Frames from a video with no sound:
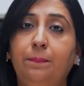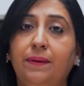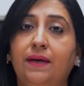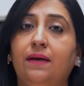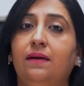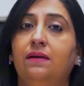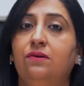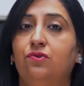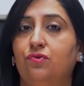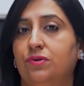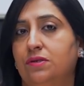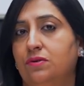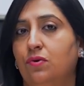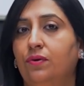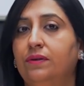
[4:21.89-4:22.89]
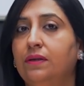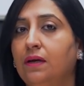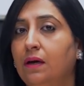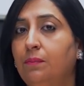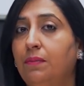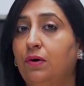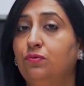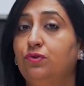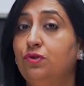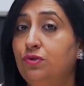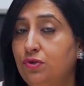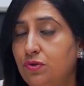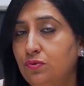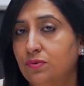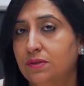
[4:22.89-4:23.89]
pay interest on the amount you
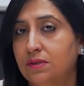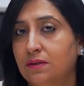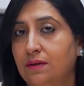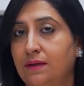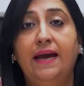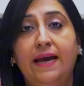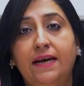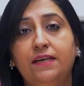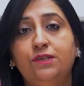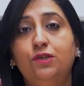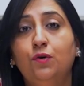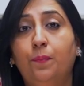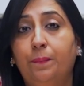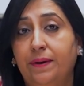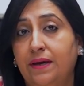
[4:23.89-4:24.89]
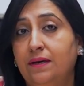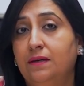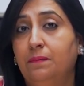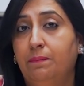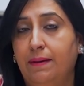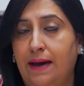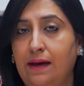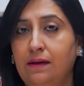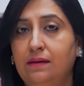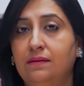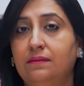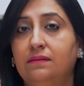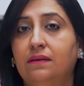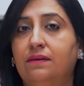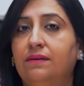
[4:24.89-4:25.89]
use. As you pay it
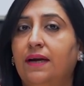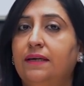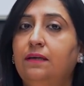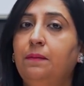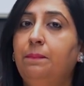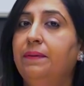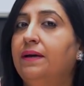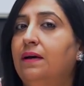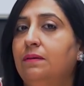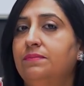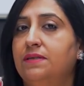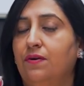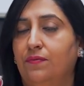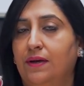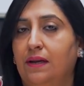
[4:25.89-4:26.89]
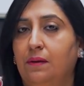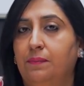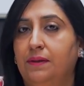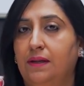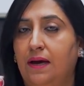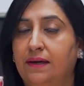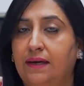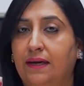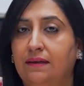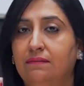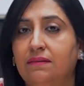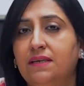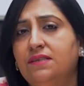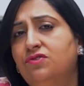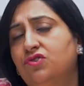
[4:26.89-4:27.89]
back, the credit becomes available
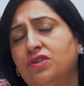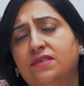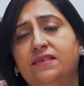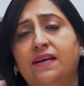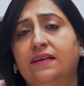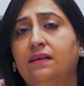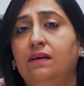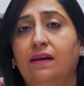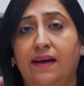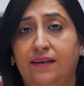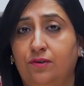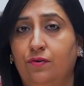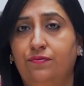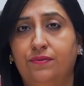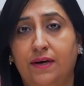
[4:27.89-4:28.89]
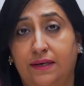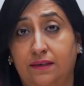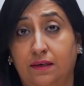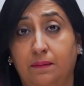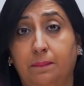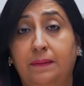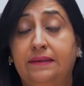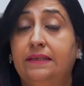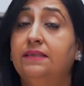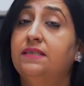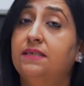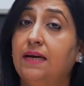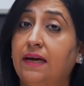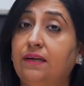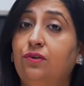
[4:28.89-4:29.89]
again. It's just like a line of credit, but
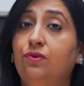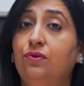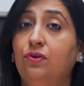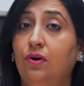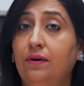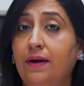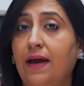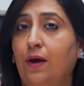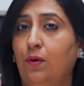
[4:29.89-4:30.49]
it's tied to your